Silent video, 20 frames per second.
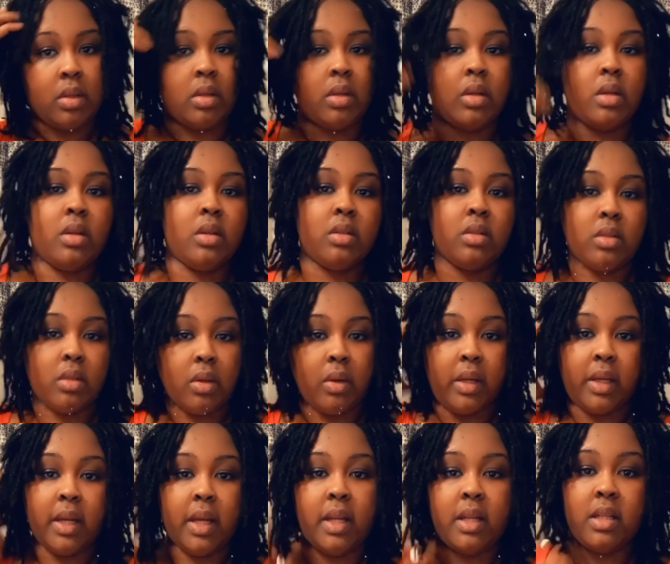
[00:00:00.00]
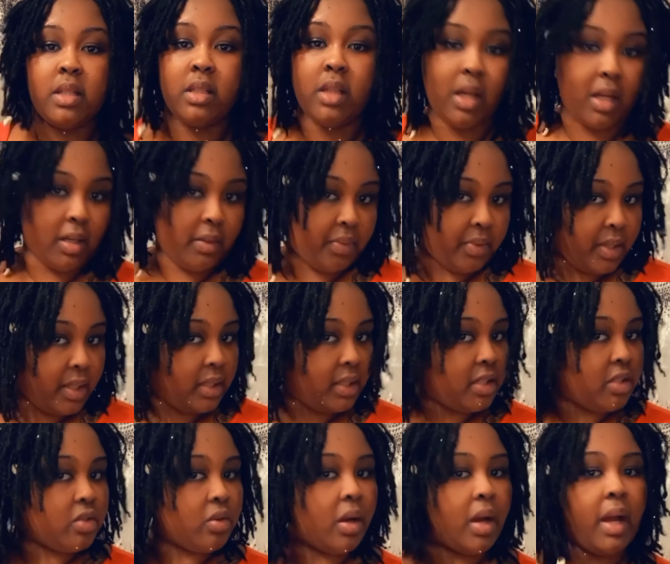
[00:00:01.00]
So again, it's not completely
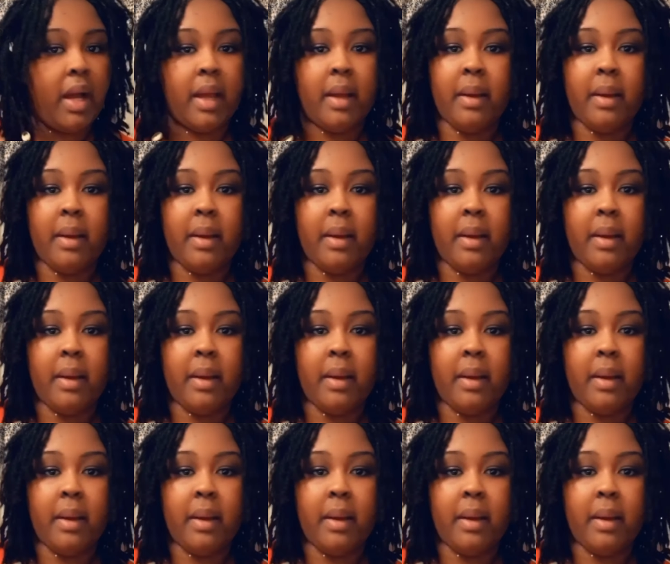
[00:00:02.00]
dry,